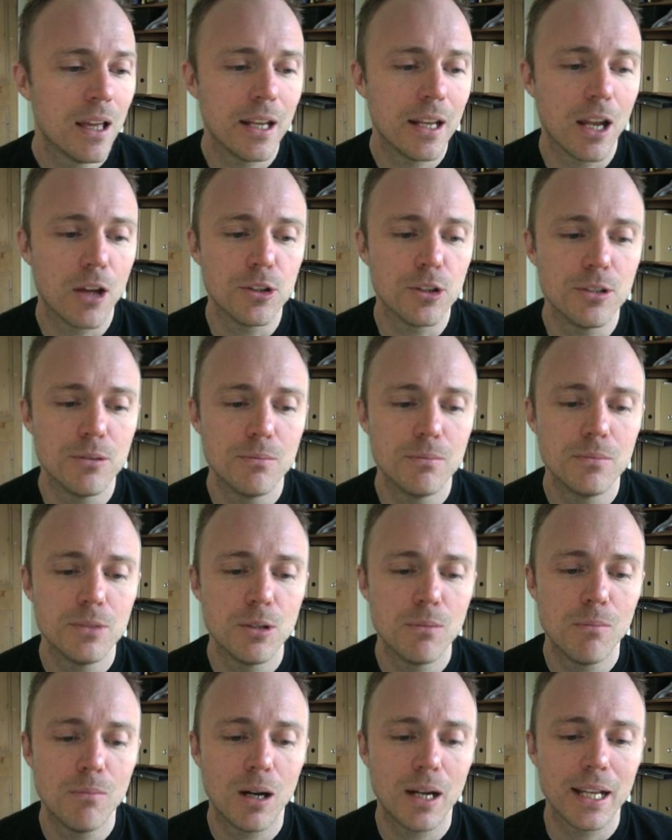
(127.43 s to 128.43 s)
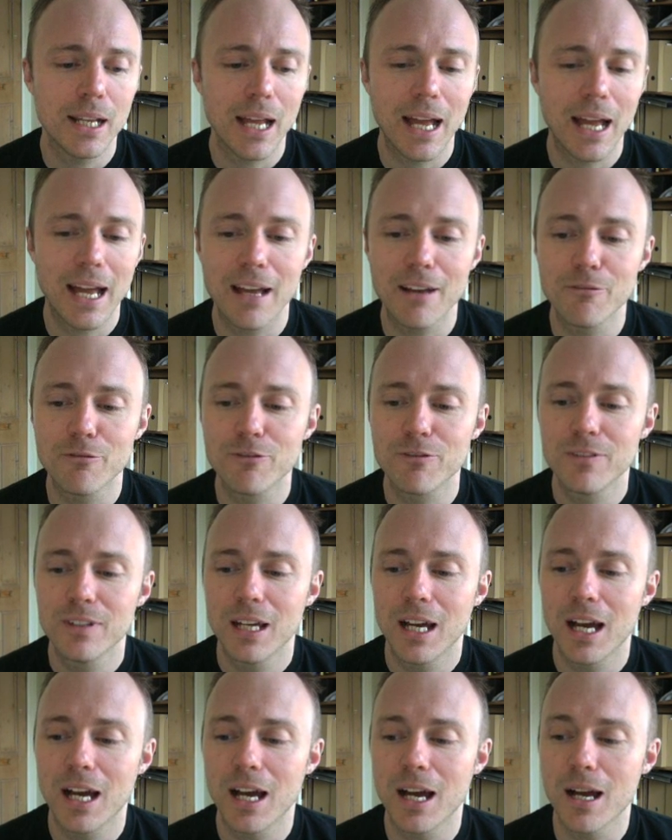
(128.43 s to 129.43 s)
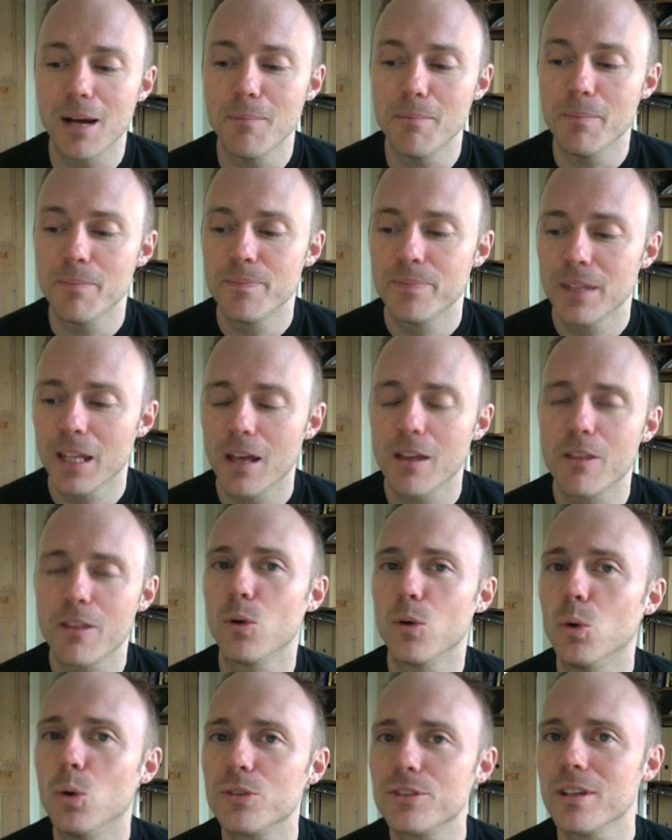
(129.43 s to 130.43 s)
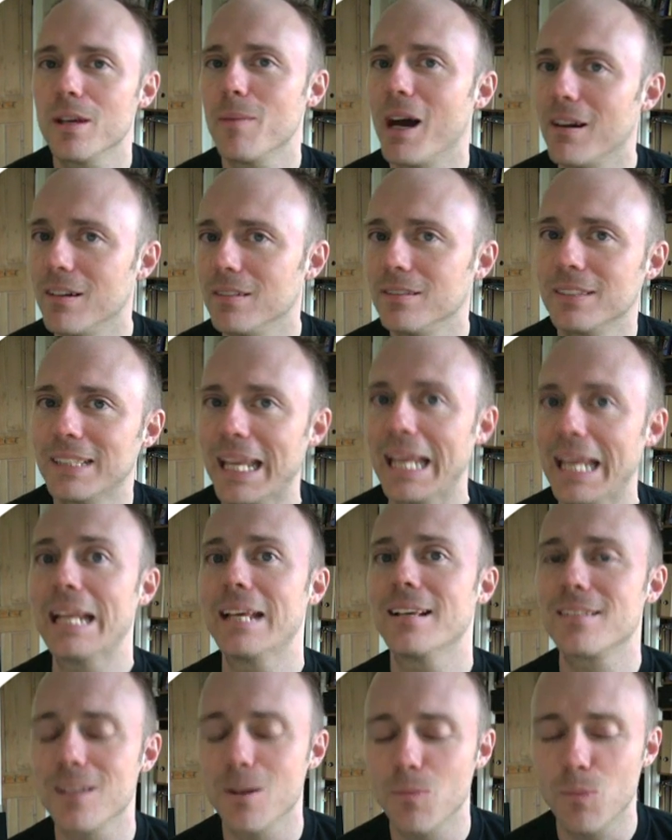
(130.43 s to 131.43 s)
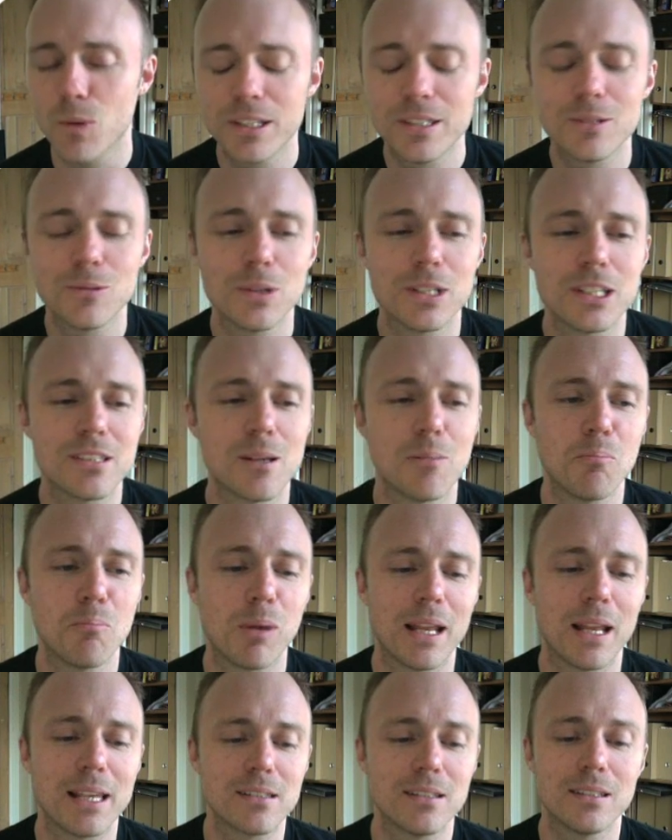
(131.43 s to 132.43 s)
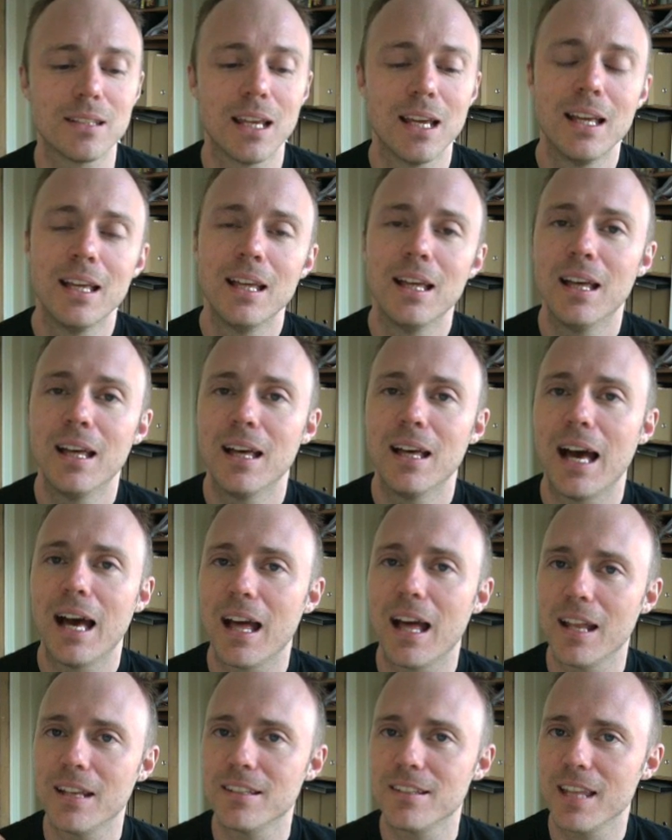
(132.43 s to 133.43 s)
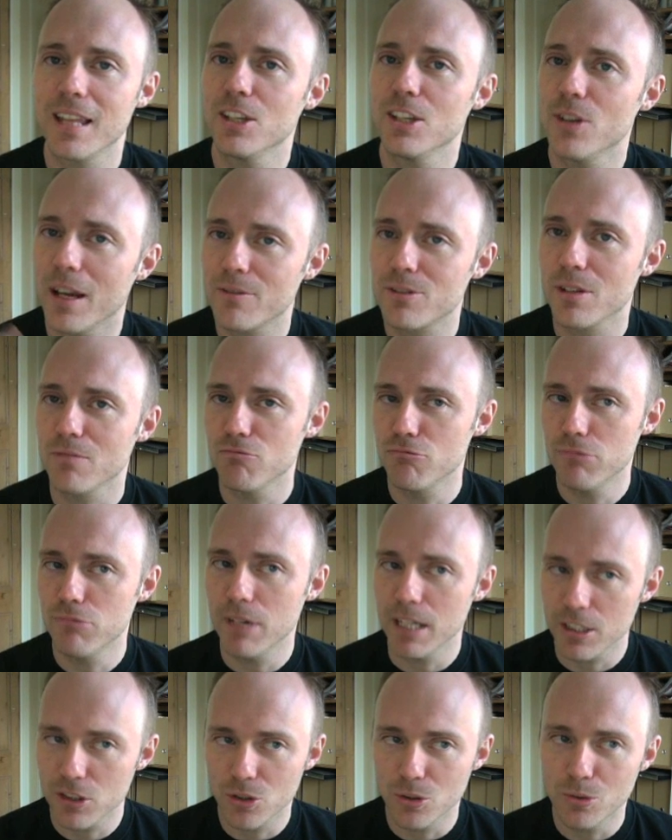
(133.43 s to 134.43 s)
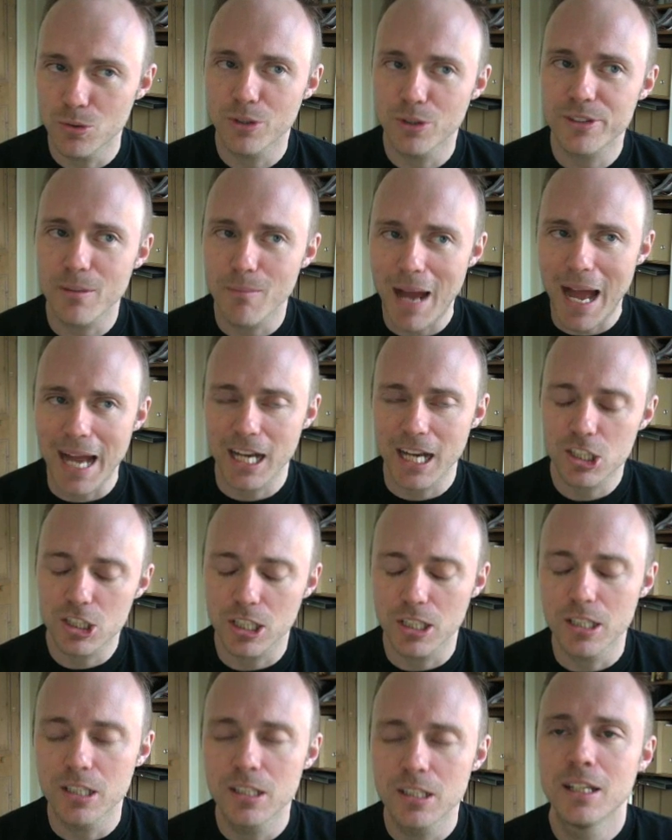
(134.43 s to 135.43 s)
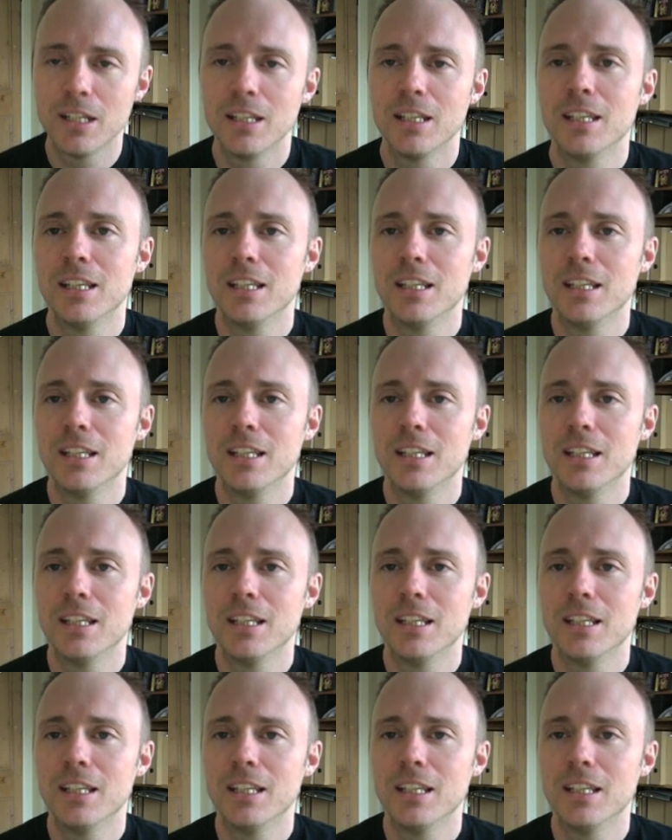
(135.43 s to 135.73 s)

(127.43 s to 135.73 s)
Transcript: you might have a thought about killing someone, which is unpleasant, and then you have some ritual or some action